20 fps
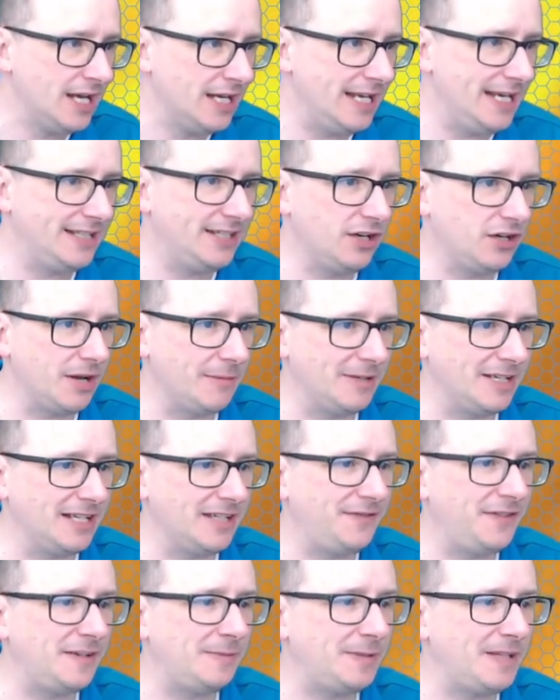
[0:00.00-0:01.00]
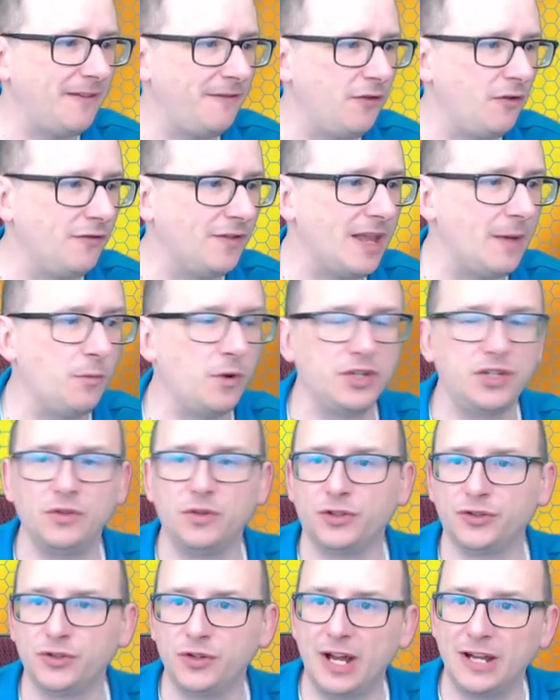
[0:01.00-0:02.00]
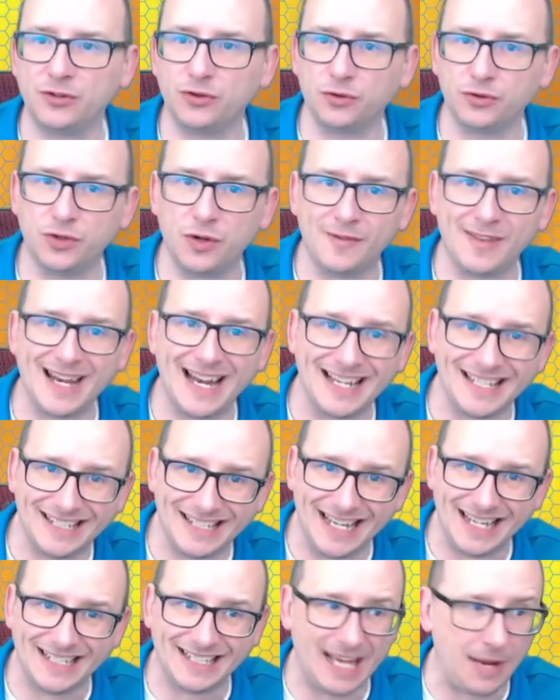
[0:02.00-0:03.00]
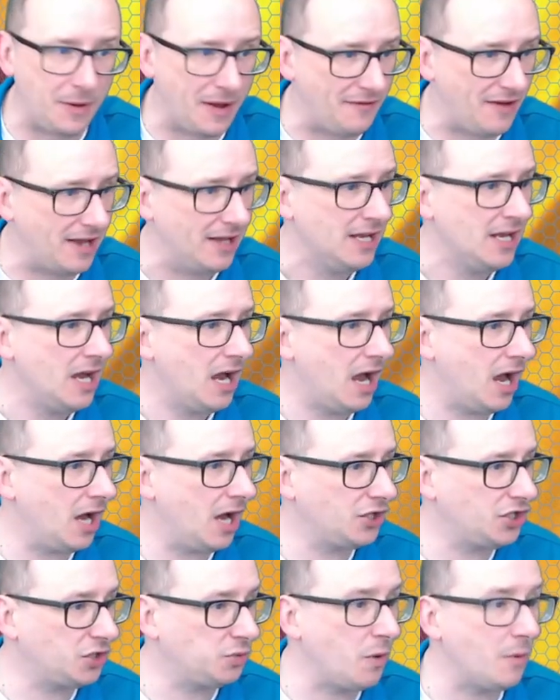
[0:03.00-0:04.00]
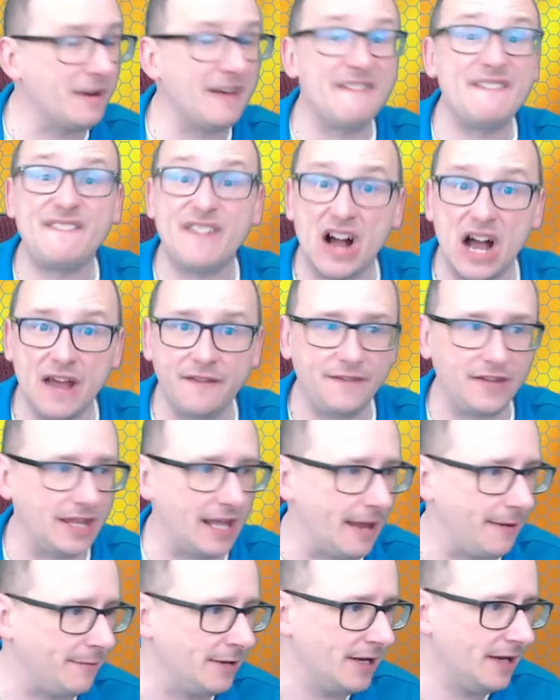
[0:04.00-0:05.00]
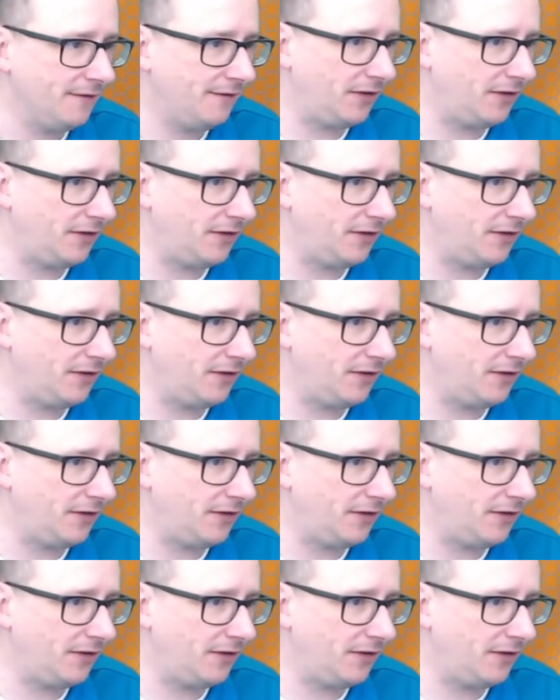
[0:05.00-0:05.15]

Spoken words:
Leeds, though, coming to 50% form for them. 1-2 loss to and draw 2 over the last 6. However, just 1 win and 5 for them.